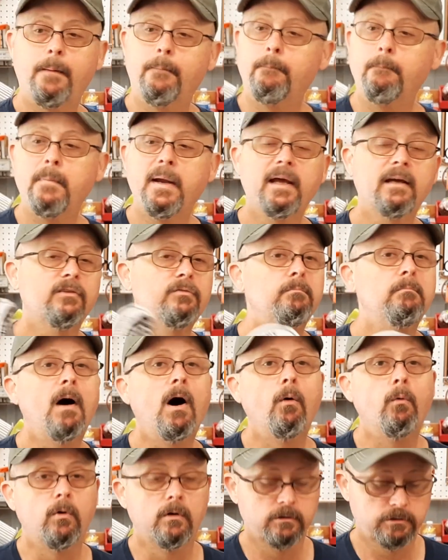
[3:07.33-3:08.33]
Micks
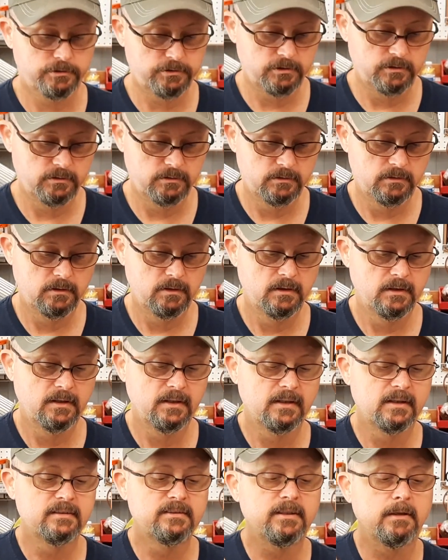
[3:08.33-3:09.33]
Mowers
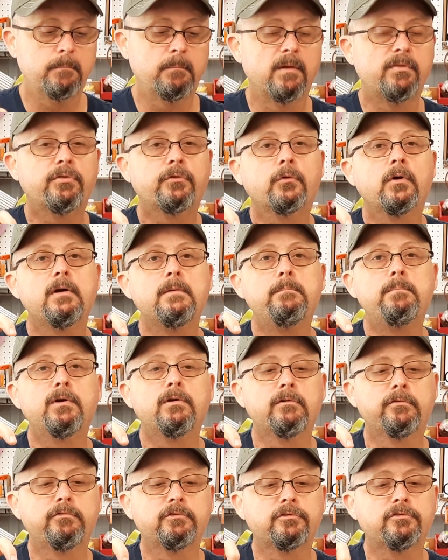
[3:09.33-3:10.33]
sent me three
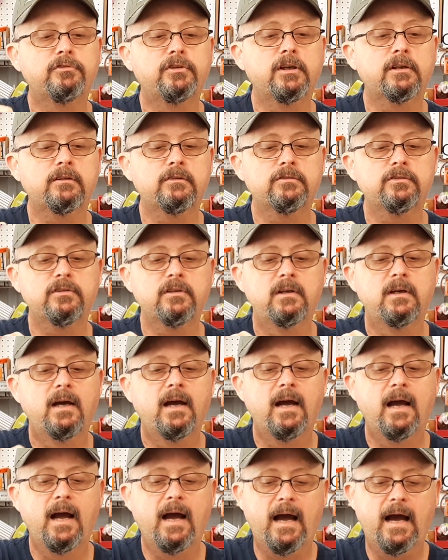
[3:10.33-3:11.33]
beautiful stickers.
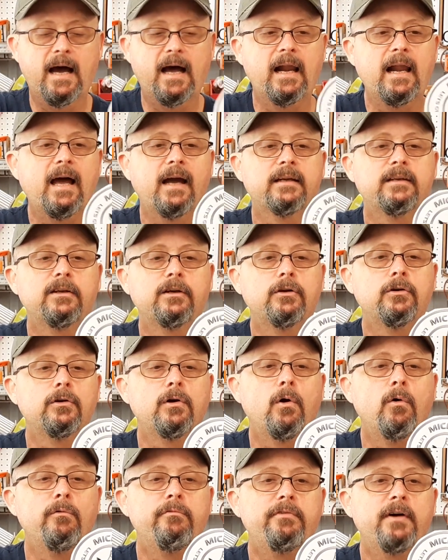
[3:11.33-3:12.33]
I like the good
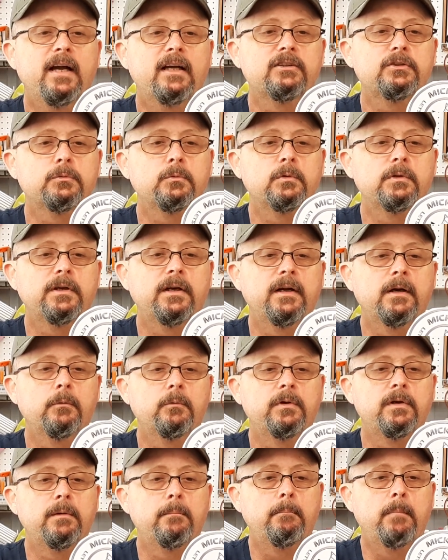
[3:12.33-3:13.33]
old fashioned one there
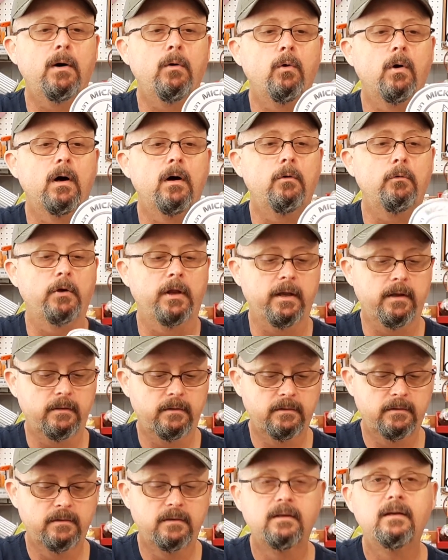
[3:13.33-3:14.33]
with the mower on it.
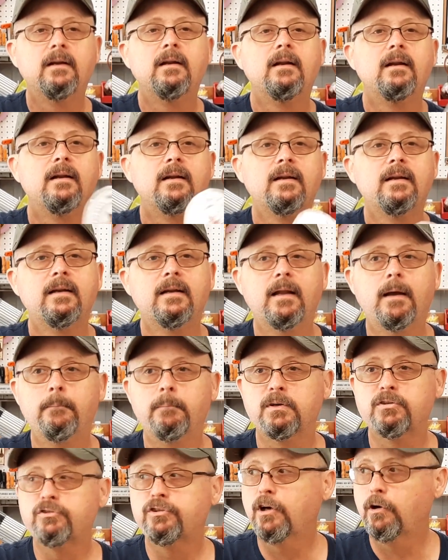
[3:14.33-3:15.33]
Let
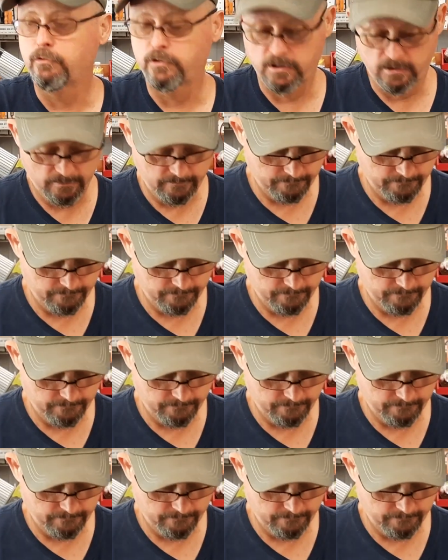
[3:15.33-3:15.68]
me show you.